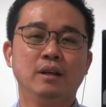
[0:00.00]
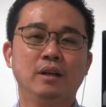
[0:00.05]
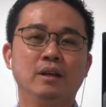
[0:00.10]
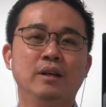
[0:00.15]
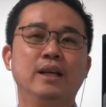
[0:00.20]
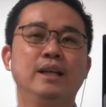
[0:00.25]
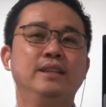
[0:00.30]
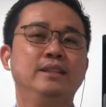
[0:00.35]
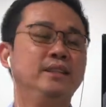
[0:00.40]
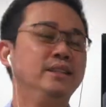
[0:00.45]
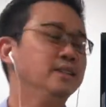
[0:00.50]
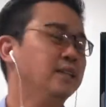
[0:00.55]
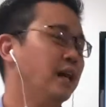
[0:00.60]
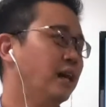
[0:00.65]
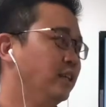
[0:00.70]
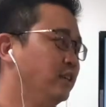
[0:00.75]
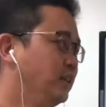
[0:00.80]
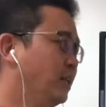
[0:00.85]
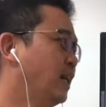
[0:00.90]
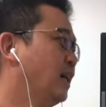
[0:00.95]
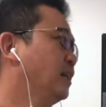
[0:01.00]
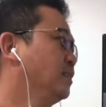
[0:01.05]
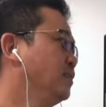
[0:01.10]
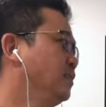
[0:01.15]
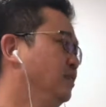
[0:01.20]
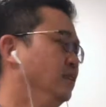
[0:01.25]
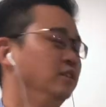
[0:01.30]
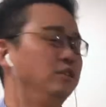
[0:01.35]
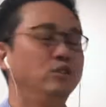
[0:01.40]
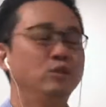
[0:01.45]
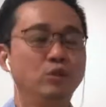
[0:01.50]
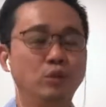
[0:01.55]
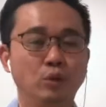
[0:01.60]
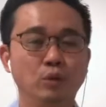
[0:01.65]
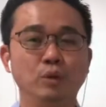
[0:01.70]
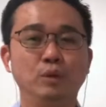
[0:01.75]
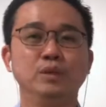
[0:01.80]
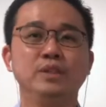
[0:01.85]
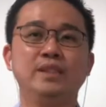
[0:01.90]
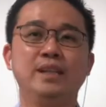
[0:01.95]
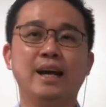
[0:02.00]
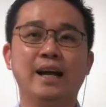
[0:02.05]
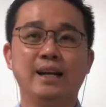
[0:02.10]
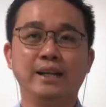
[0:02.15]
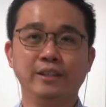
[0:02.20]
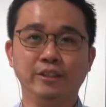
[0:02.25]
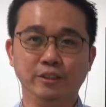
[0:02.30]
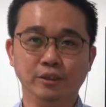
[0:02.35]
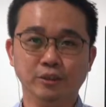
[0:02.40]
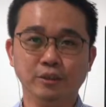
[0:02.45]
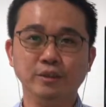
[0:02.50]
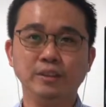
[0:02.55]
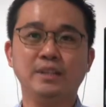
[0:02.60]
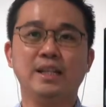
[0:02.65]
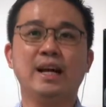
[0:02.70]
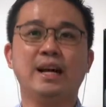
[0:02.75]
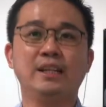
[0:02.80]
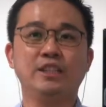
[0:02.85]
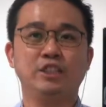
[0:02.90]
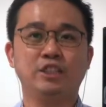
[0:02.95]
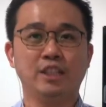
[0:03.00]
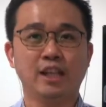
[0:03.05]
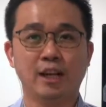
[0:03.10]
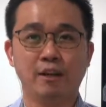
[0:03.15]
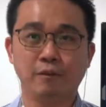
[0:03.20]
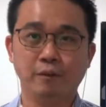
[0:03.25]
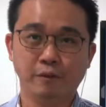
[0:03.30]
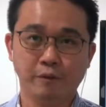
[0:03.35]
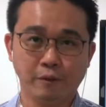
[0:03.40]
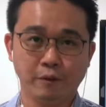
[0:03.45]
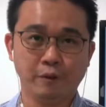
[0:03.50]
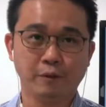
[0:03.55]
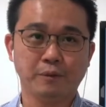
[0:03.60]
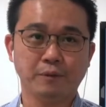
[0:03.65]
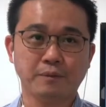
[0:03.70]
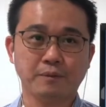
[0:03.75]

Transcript: Okay, these are just the tools that I use that I share with you.